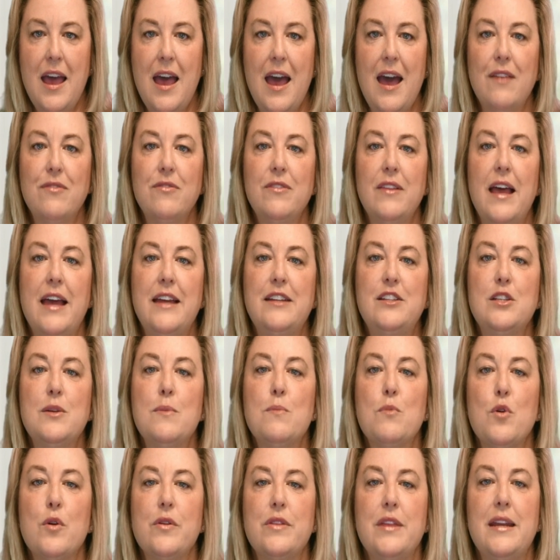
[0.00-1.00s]
have led to
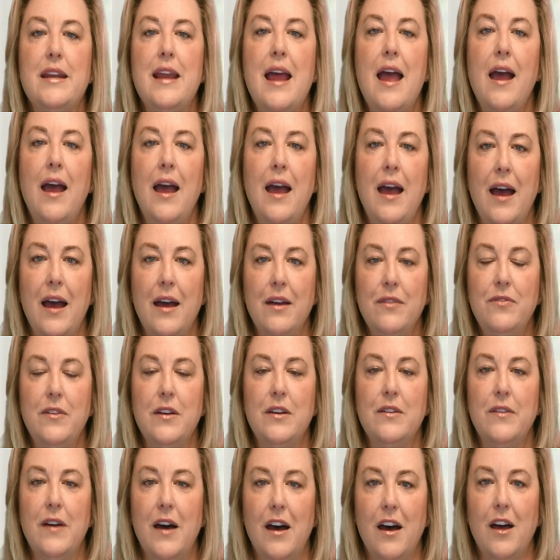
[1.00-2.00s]
more than half
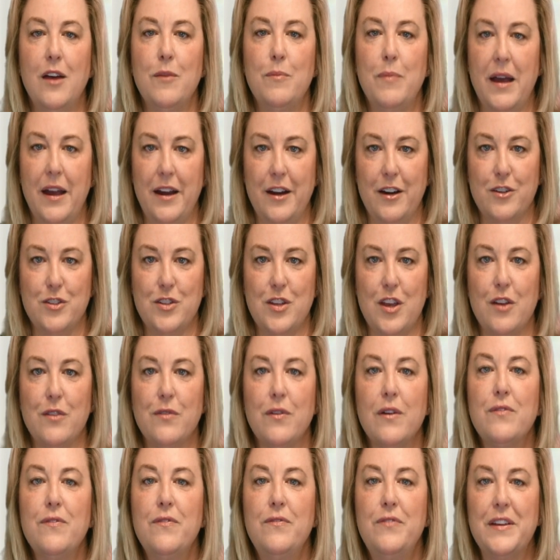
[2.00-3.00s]
of all buyers,
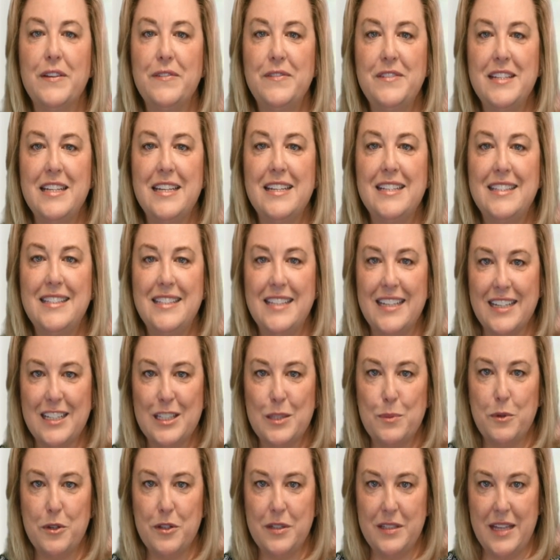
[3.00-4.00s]
over
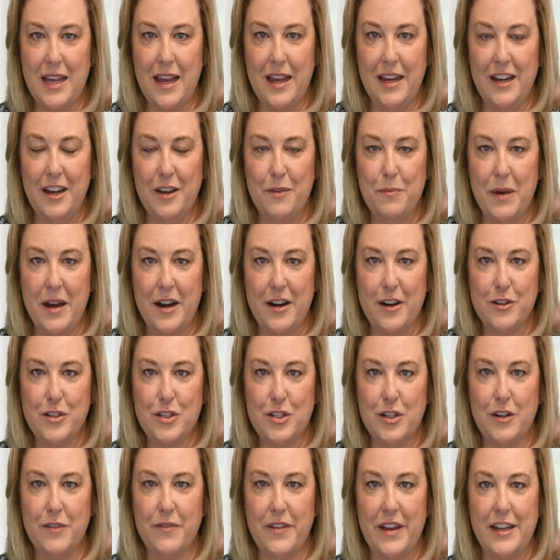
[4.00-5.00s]
56% of buyers
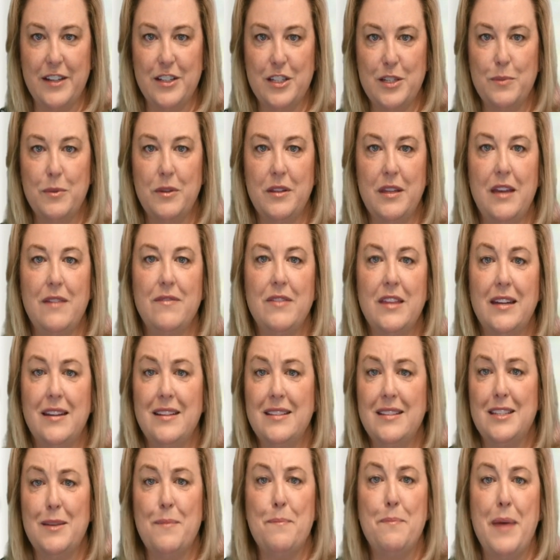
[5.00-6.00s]
surveyed, to believe that
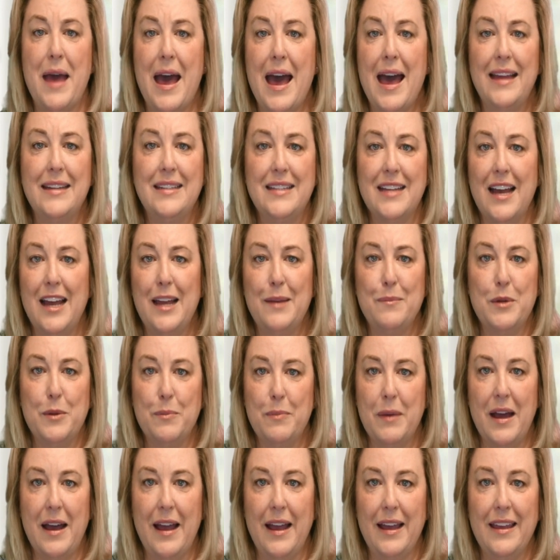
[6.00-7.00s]
it's a bad time to
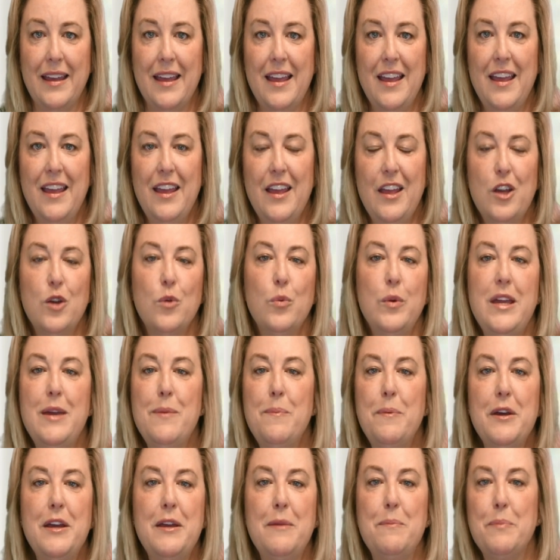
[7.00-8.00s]
buy. We
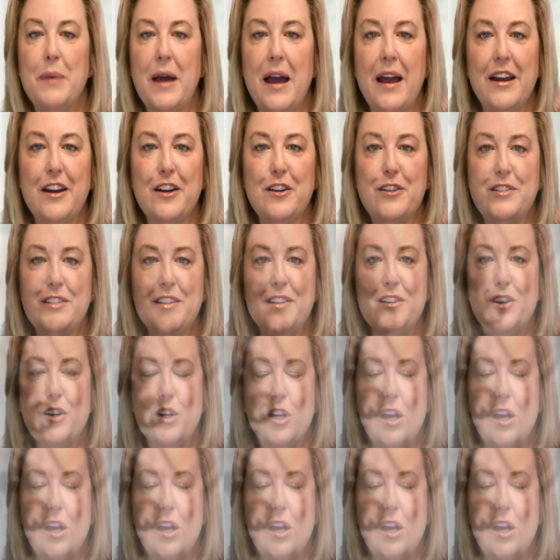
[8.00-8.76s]
put buyers under